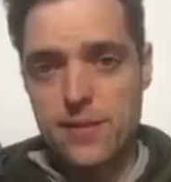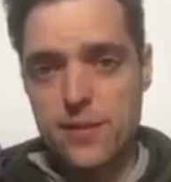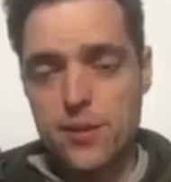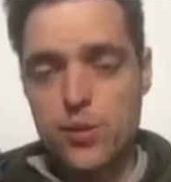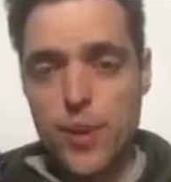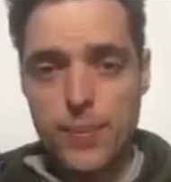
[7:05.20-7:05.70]

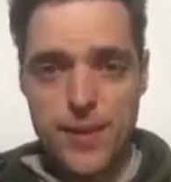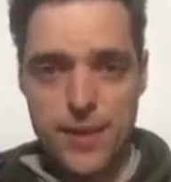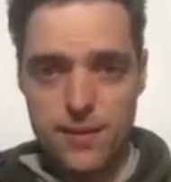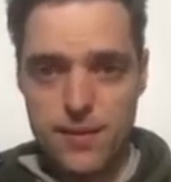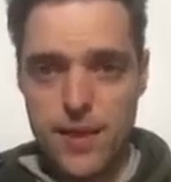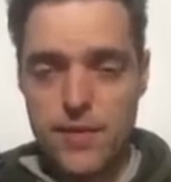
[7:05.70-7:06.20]

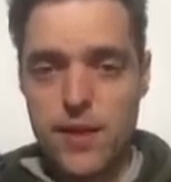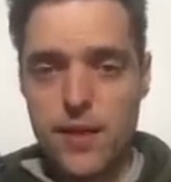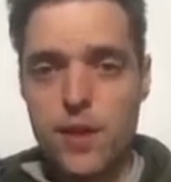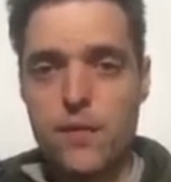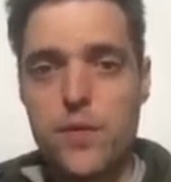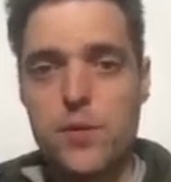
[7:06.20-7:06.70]
scripted in the
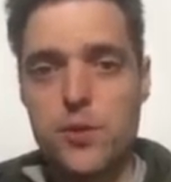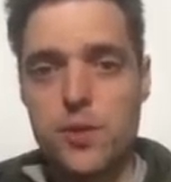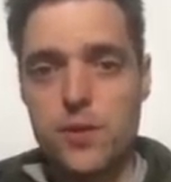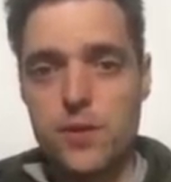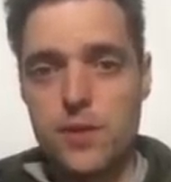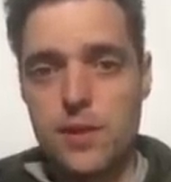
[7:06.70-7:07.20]
near
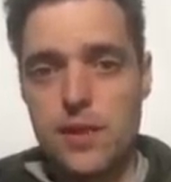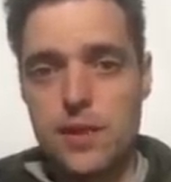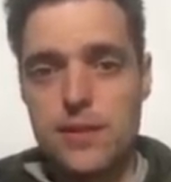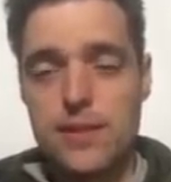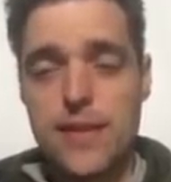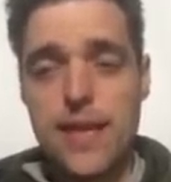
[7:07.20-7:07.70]
future
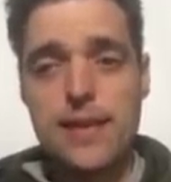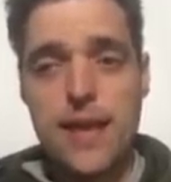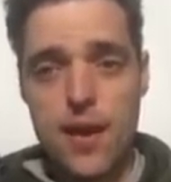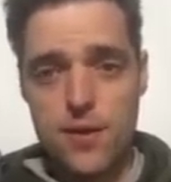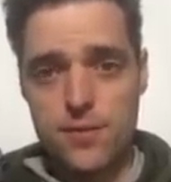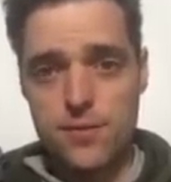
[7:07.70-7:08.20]
to take
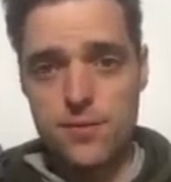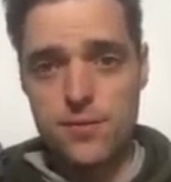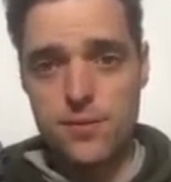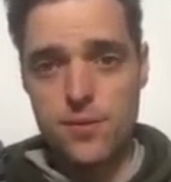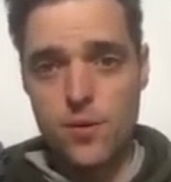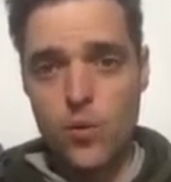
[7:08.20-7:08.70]
down
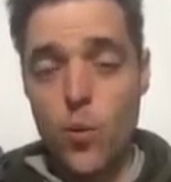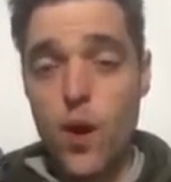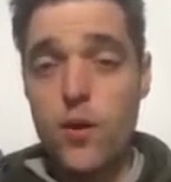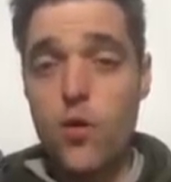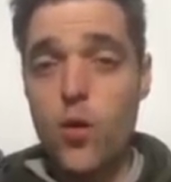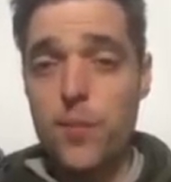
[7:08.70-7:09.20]

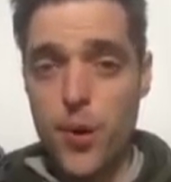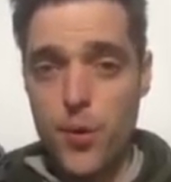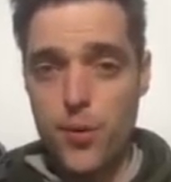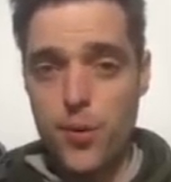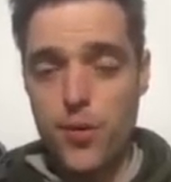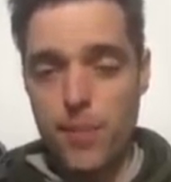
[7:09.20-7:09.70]
one or
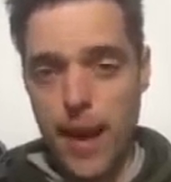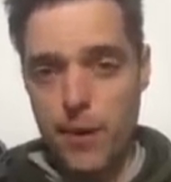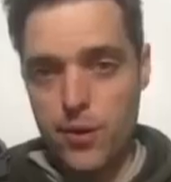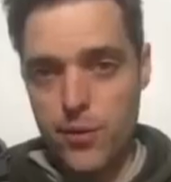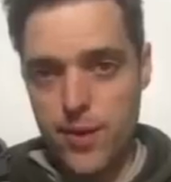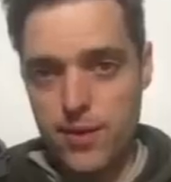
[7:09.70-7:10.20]
both the
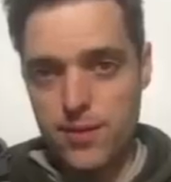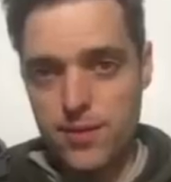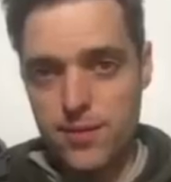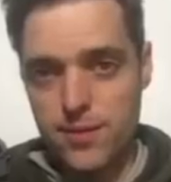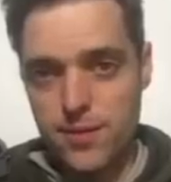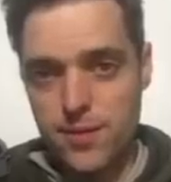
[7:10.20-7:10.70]
power grid
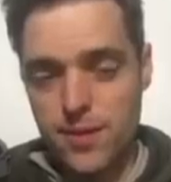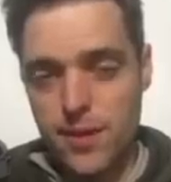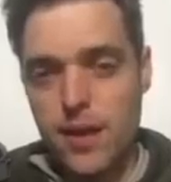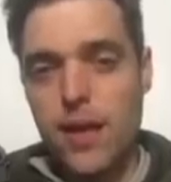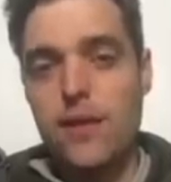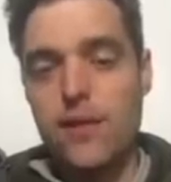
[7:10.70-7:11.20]

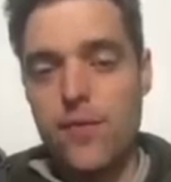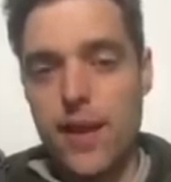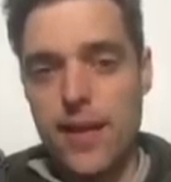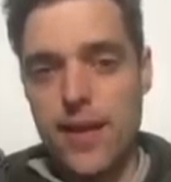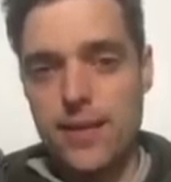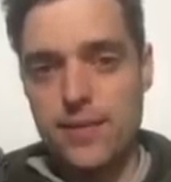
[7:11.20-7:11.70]
and the
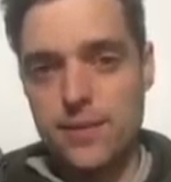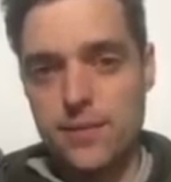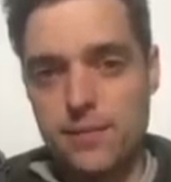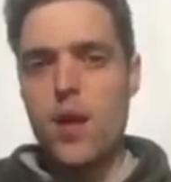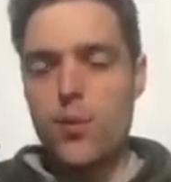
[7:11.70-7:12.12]
finance.